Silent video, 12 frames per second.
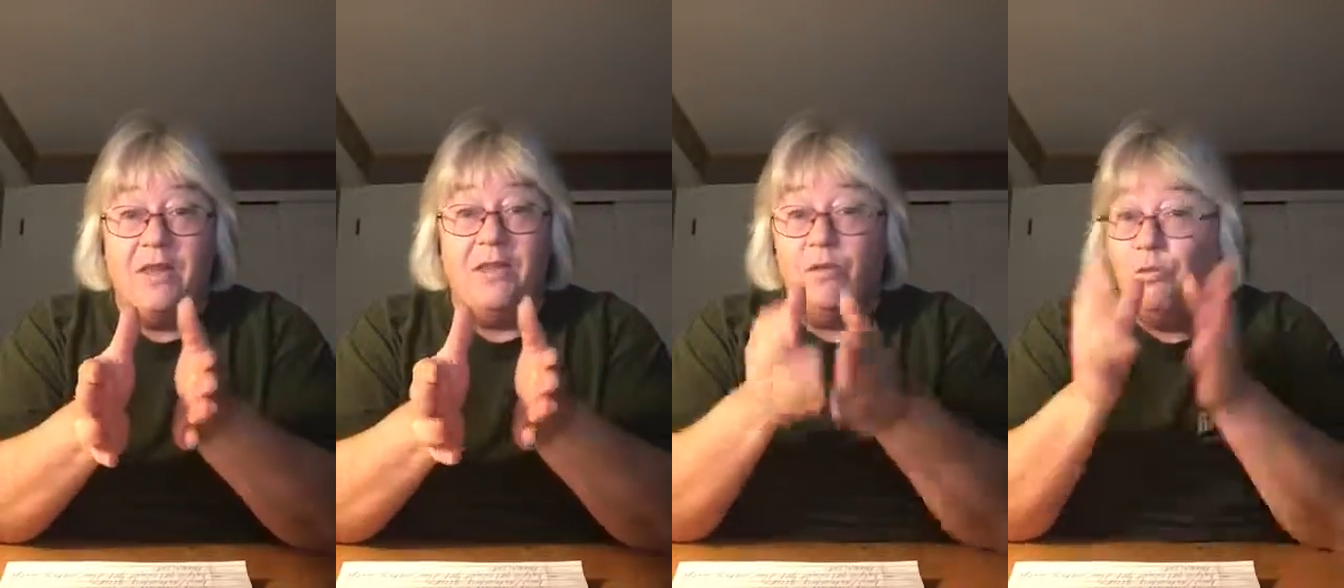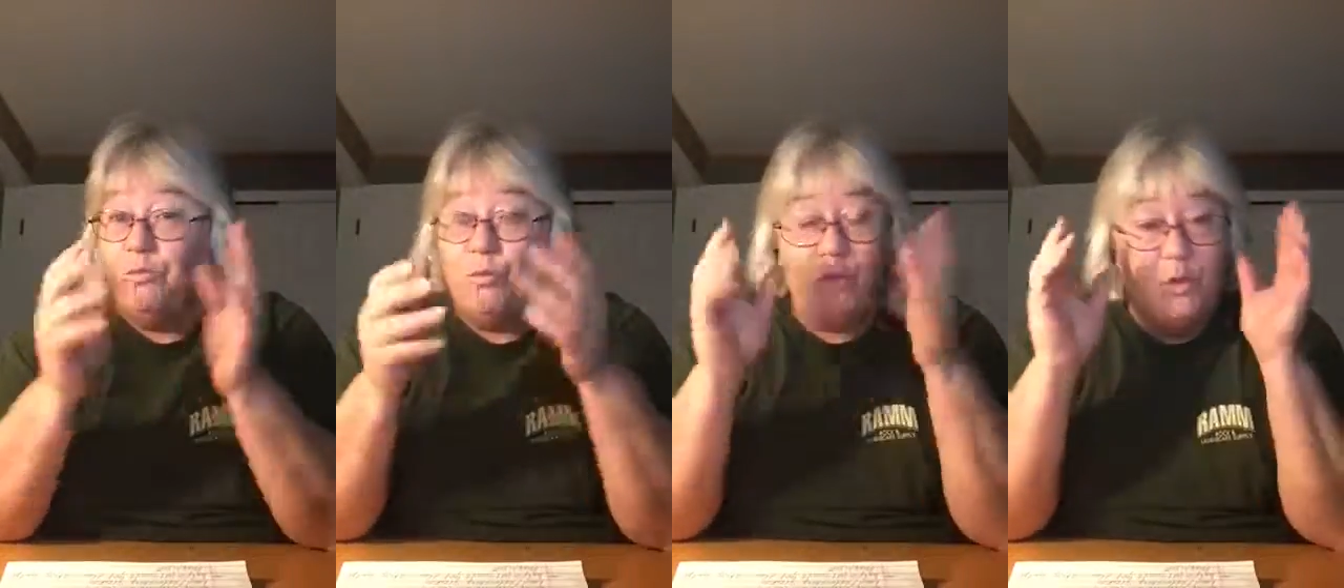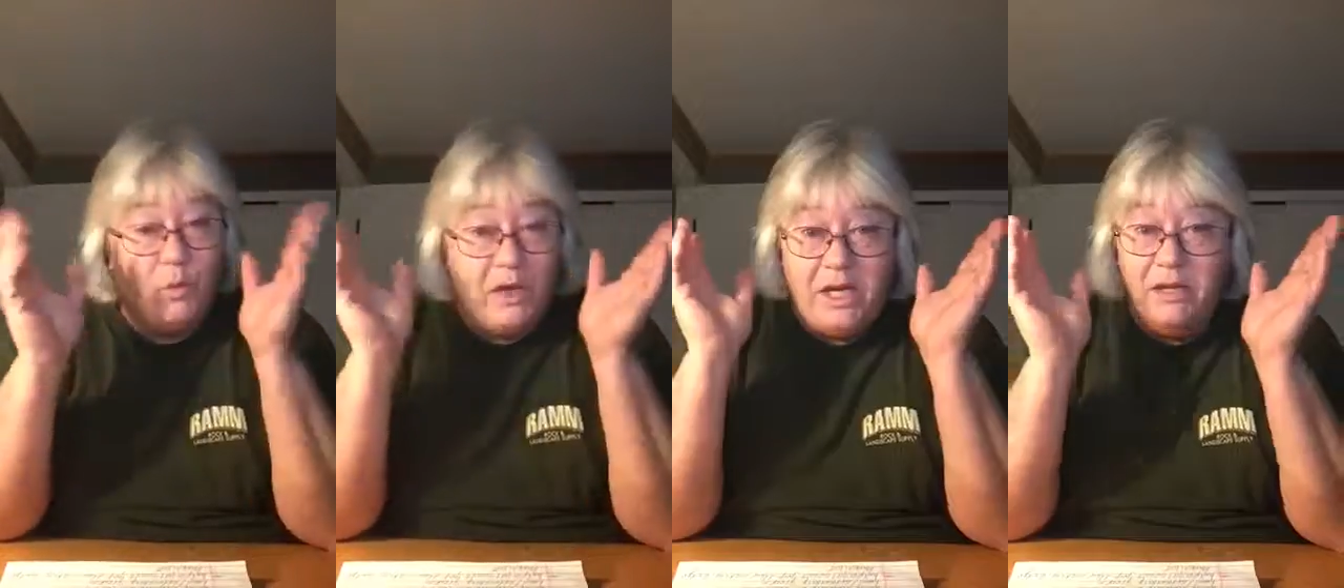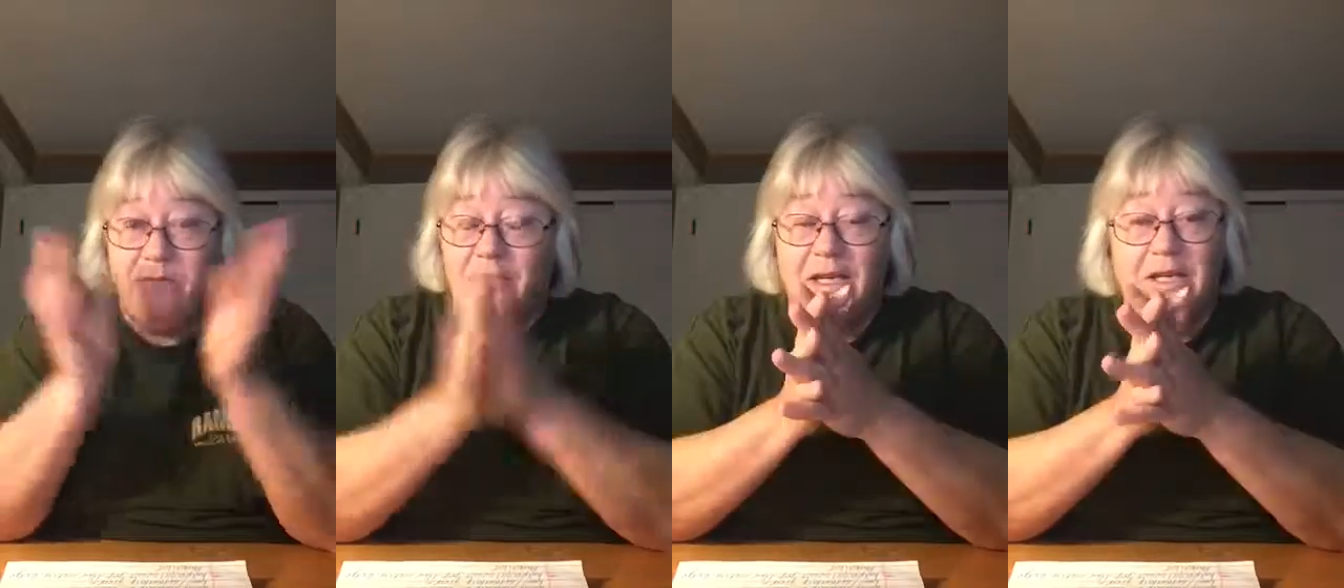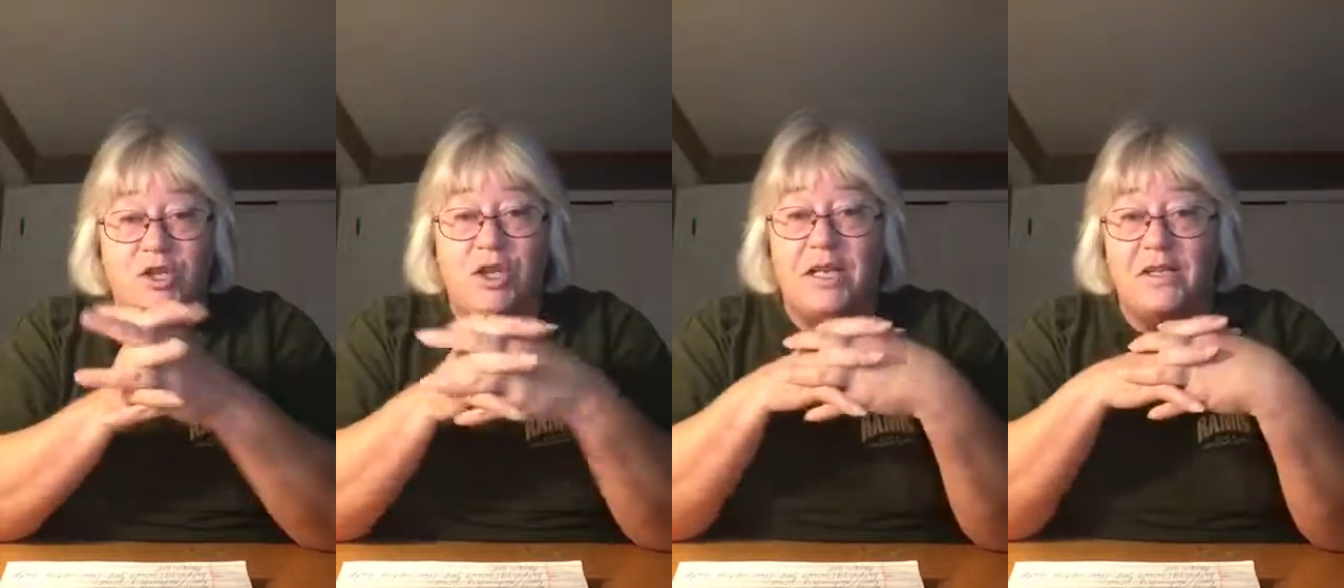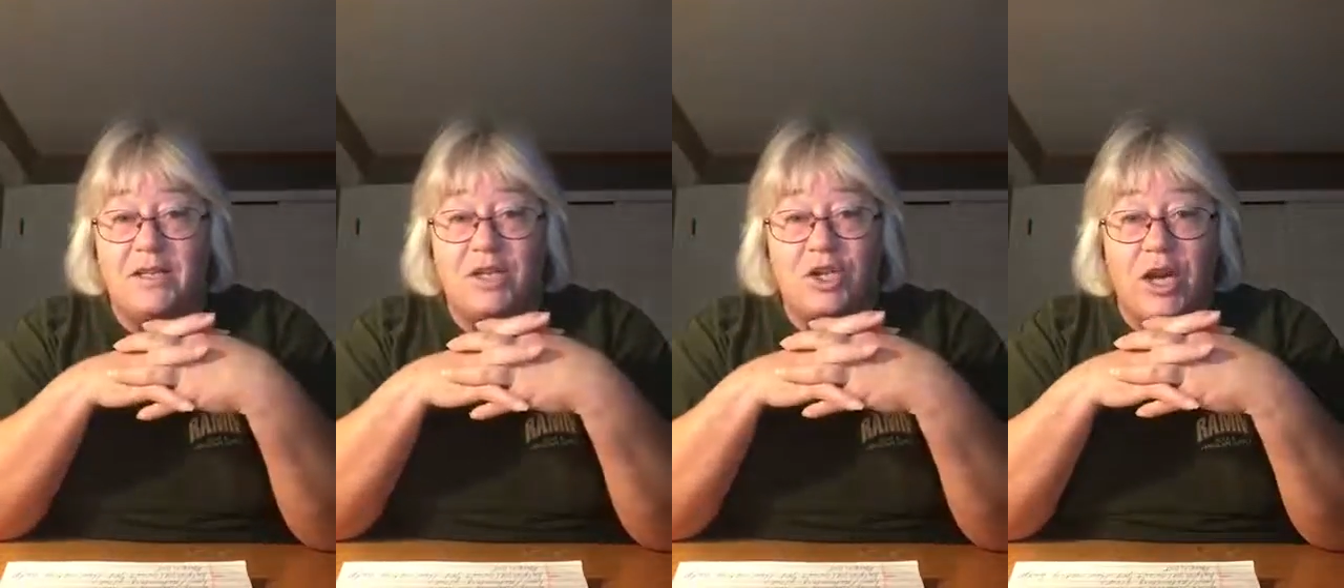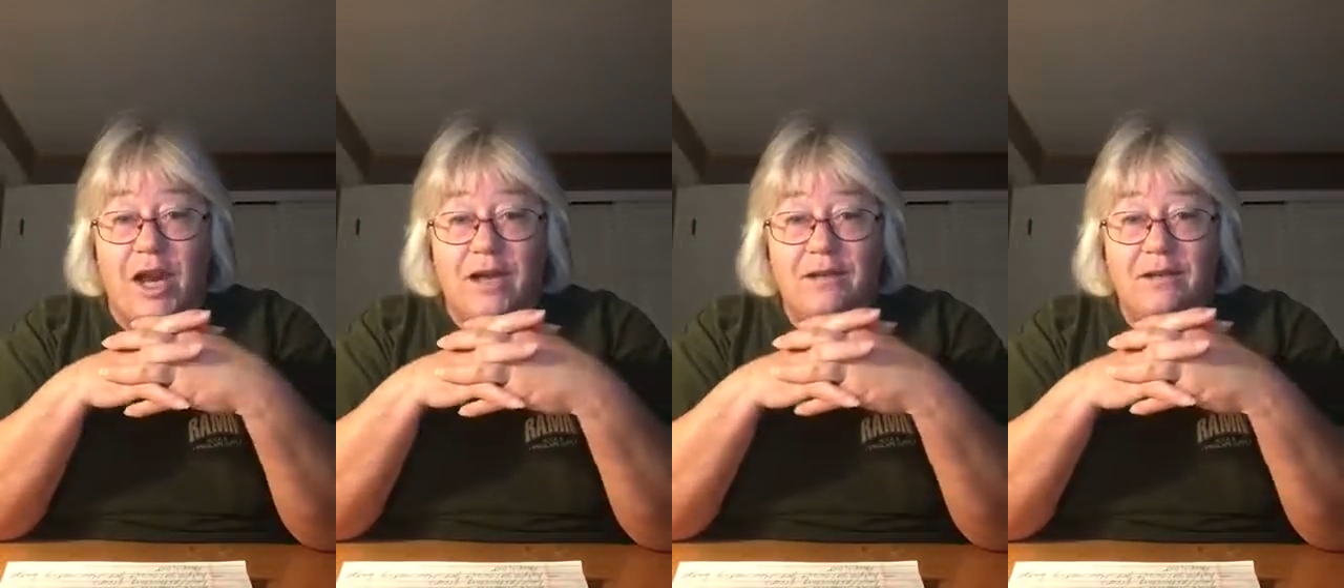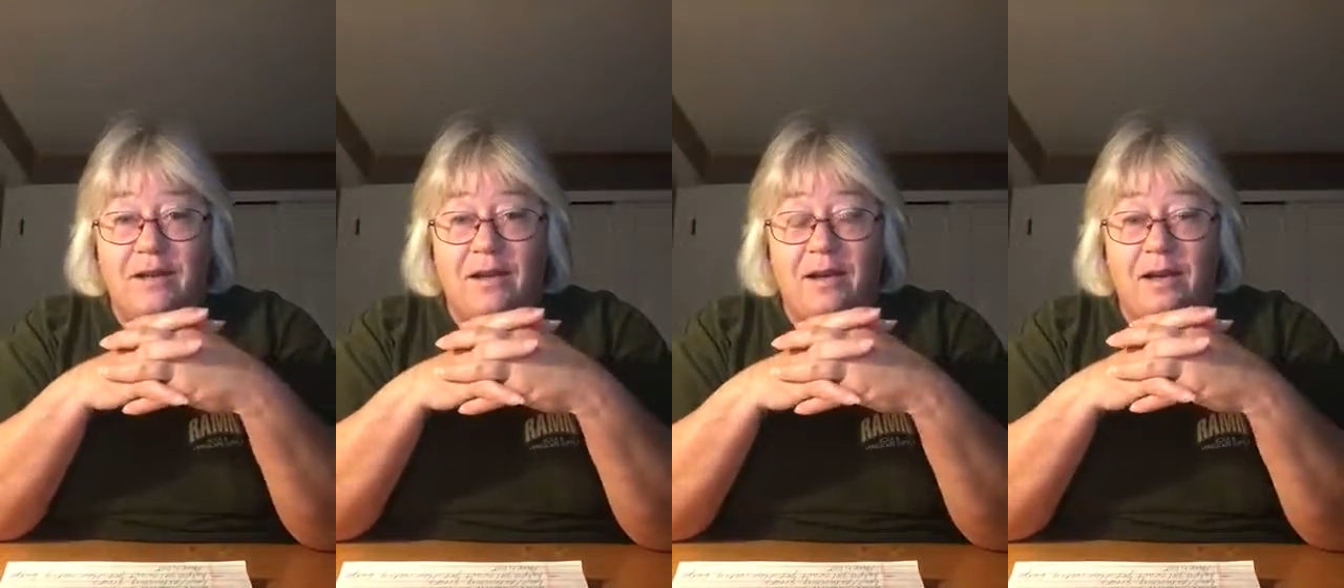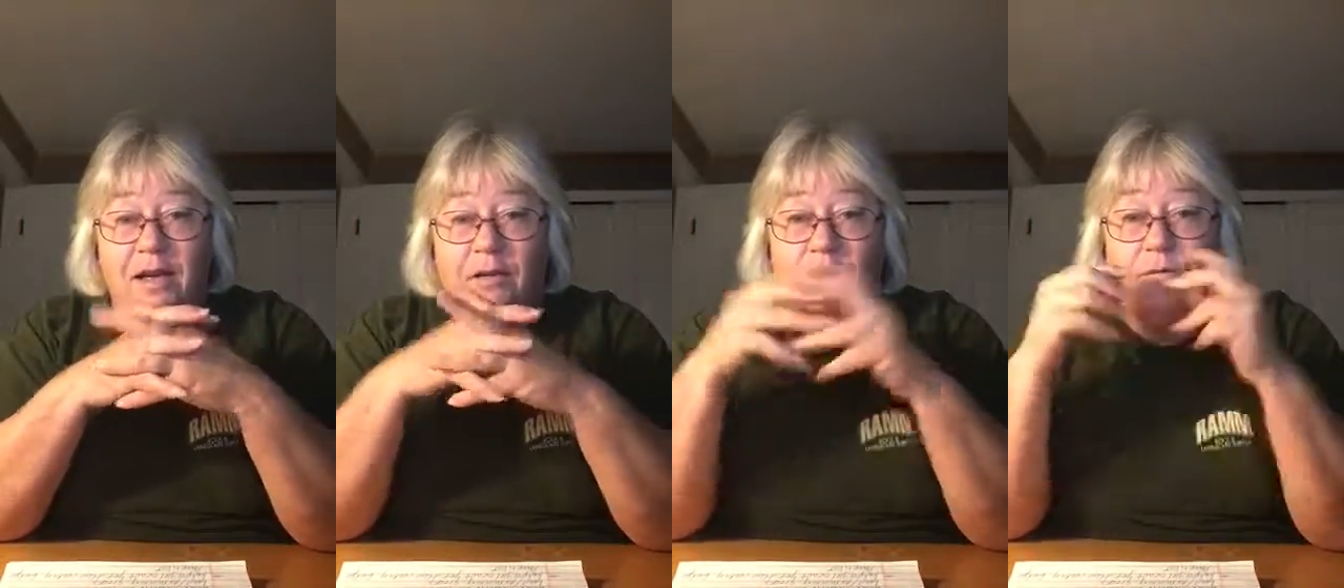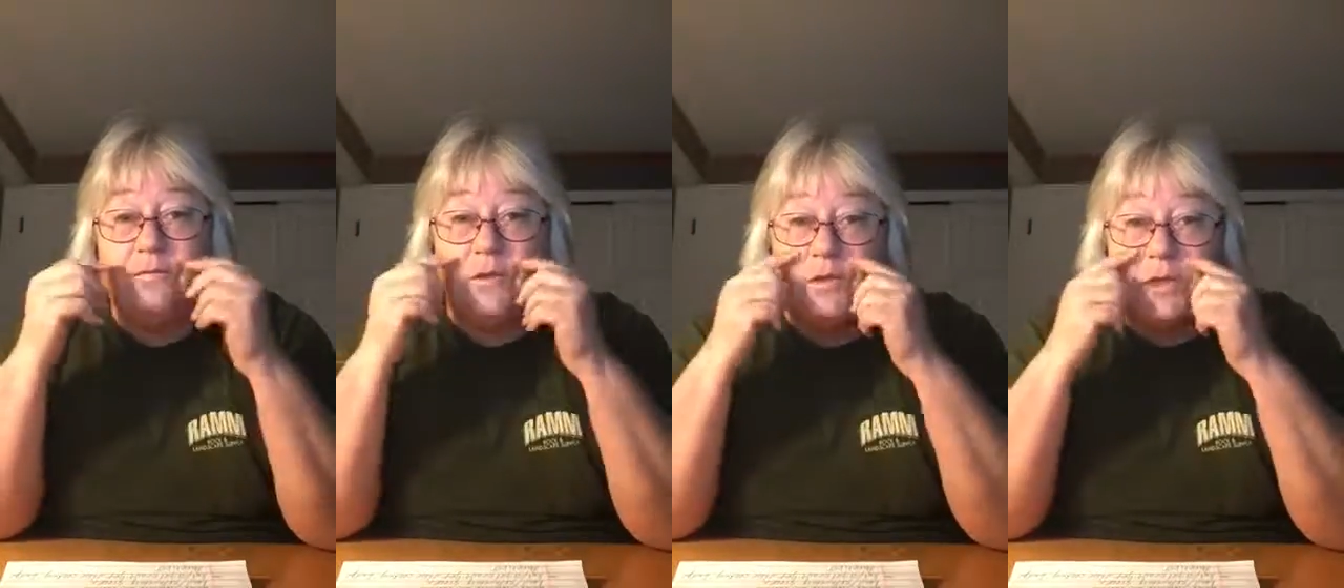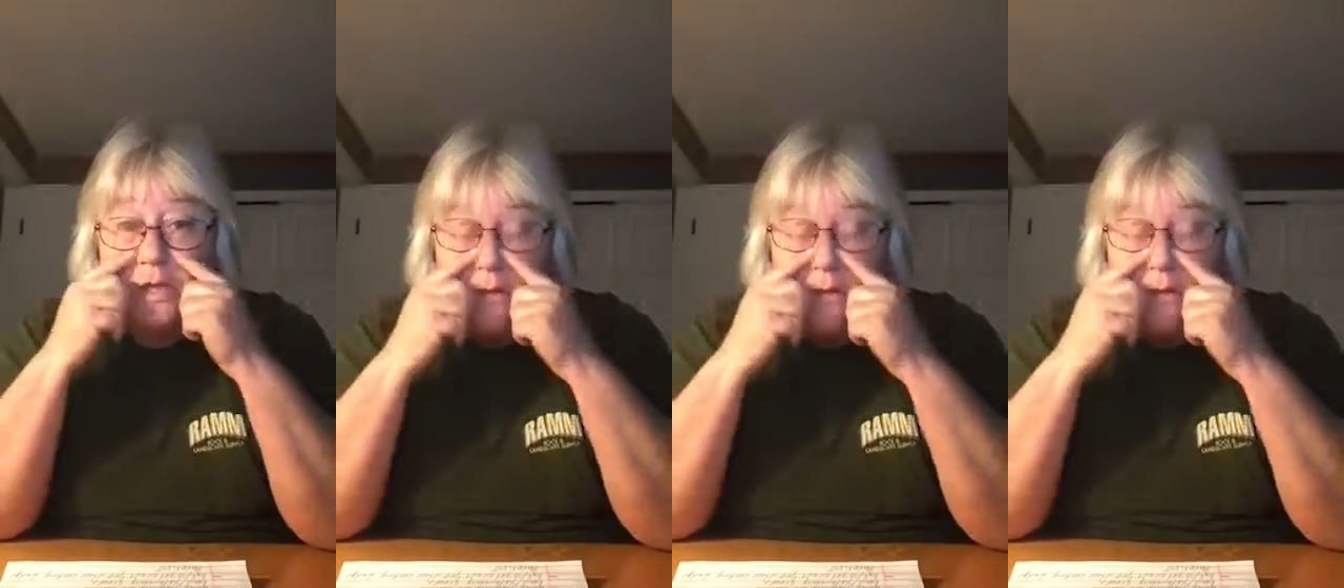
And then when we get a chance to chat, if there's